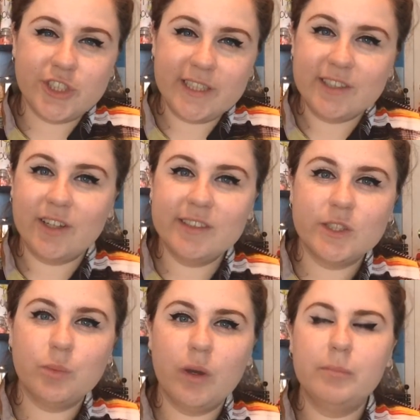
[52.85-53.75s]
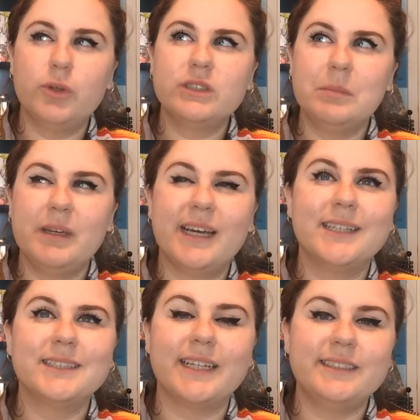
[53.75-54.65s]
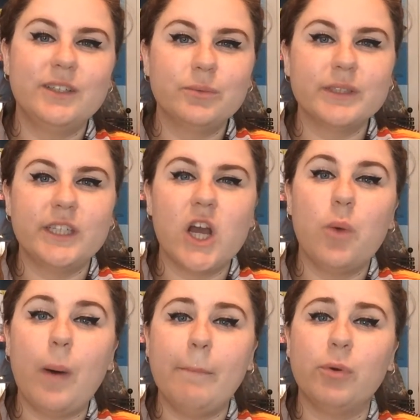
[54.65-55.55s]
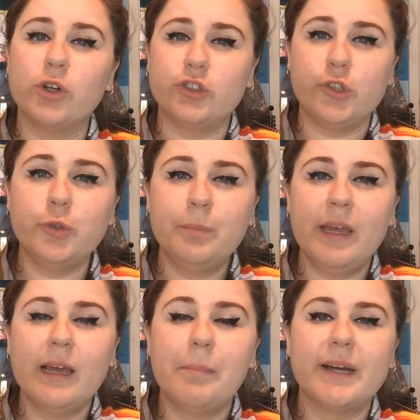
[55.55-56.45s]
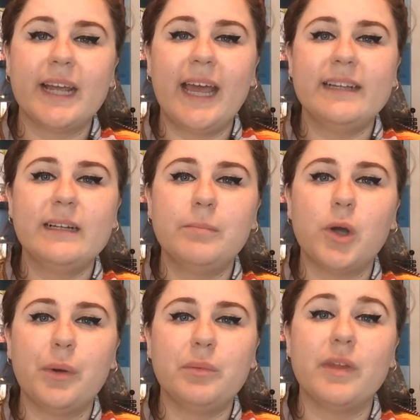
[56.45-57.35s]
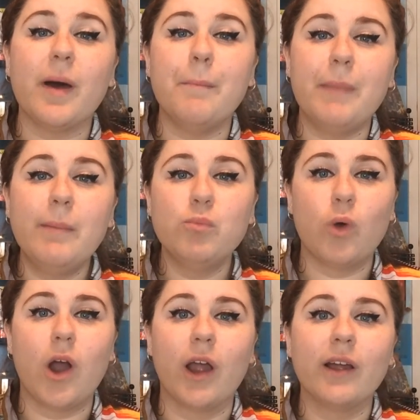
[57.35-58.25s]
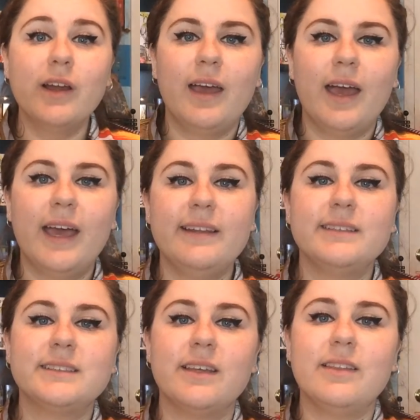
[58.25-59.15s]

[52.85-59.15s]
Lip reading: cheated on this one, mostly because I didn't really know what book to pick, but I ended up going with a memoir, and it's